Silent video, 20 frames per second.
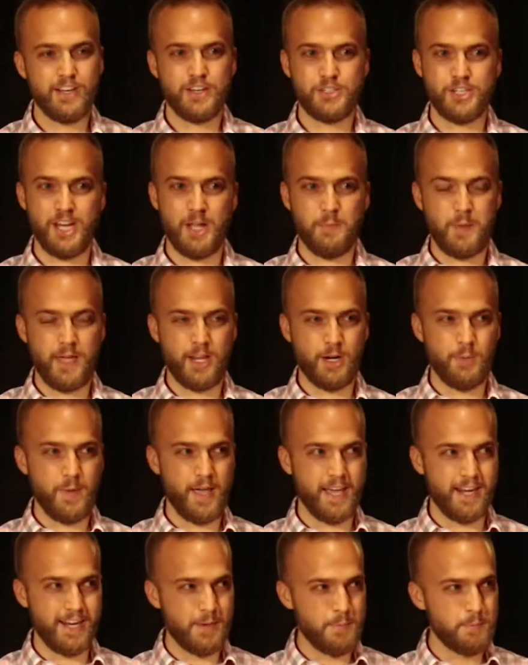
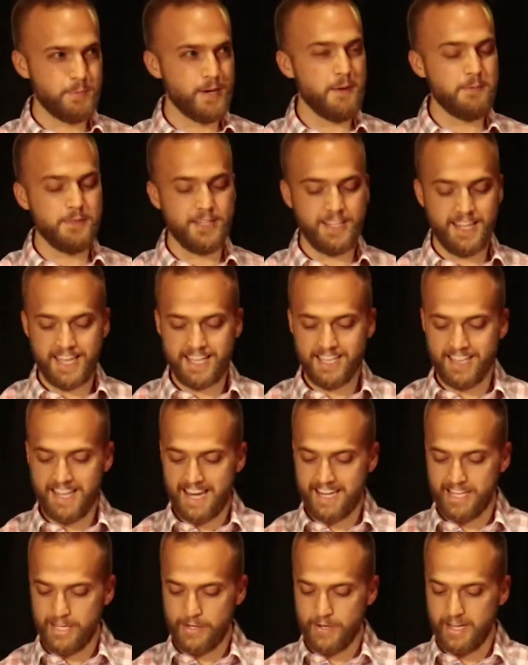Champaign-Urbana, probably like a
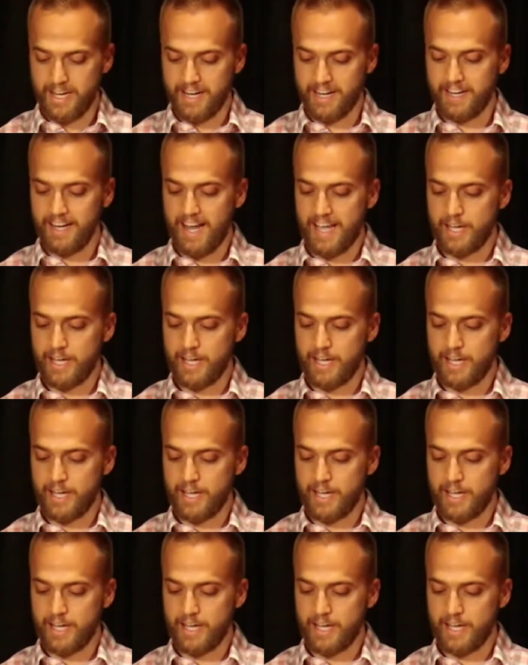lot of you here.